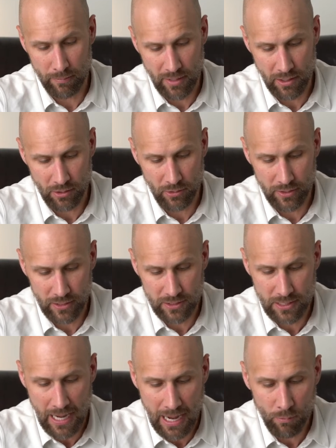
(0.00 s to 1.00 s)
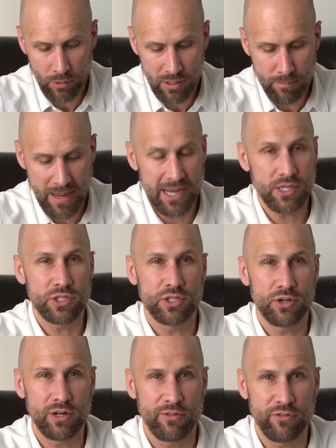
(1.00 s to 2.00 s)
on my own is I would make
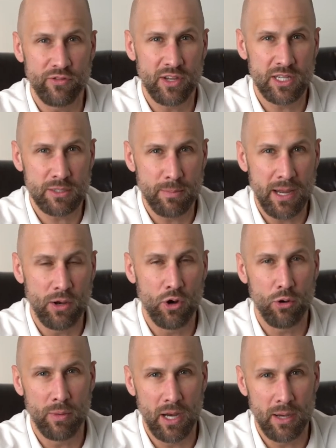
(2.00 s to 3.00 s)
sure to fix my home